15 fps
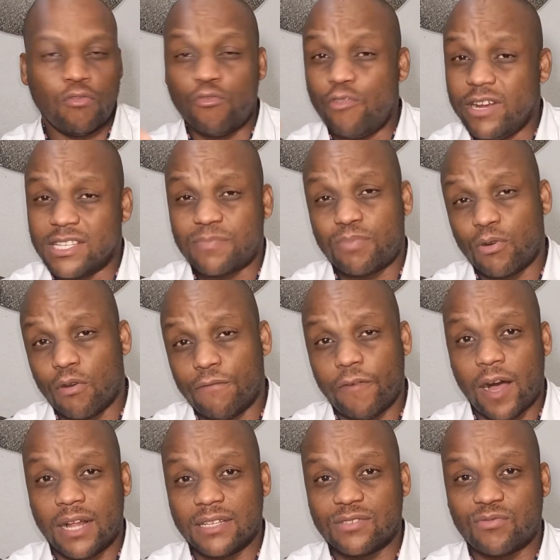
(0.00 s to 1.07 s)
risk
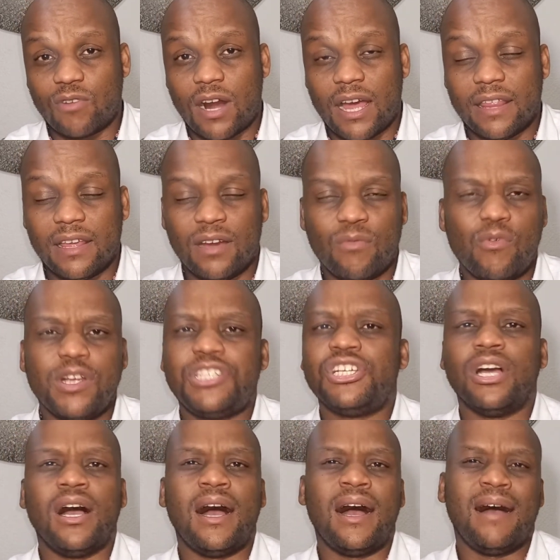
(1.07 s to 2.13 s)
profiles rather, which
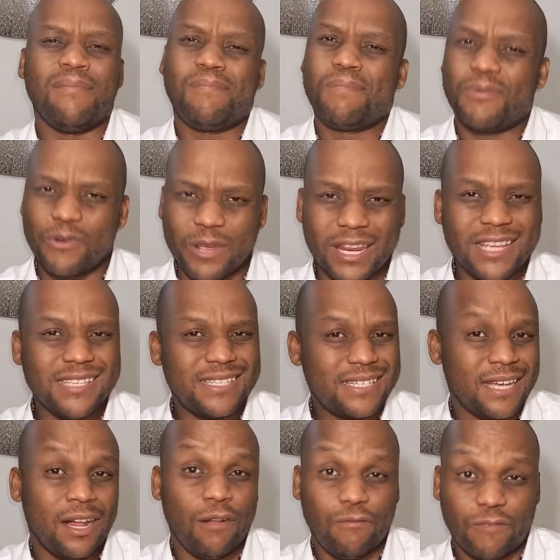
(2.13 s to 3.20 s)
are pretty
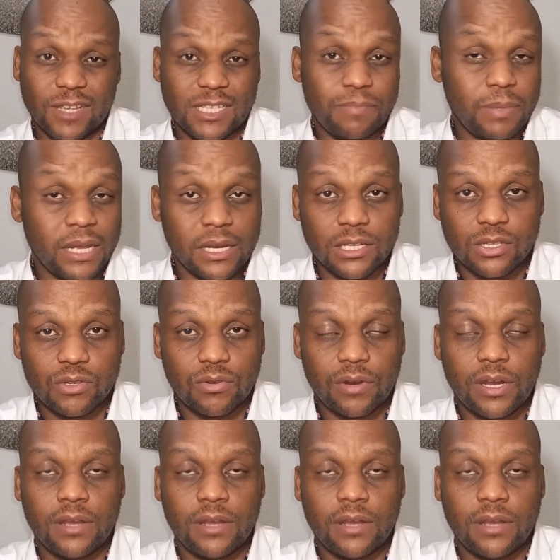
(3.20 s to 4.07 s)
self-explanatory.